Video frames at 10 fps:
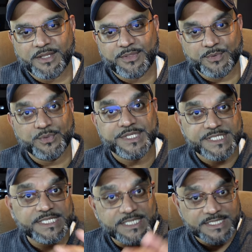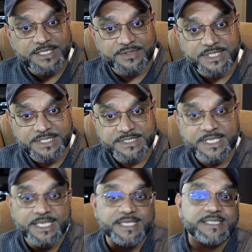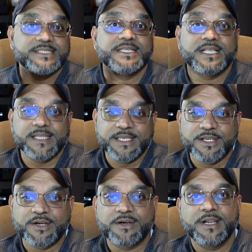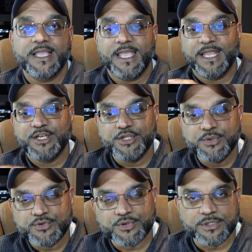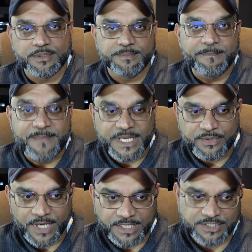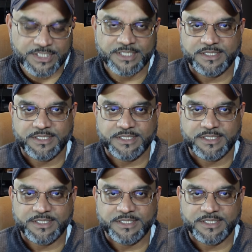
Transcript: through the CT series is the clear and neutral mid-range.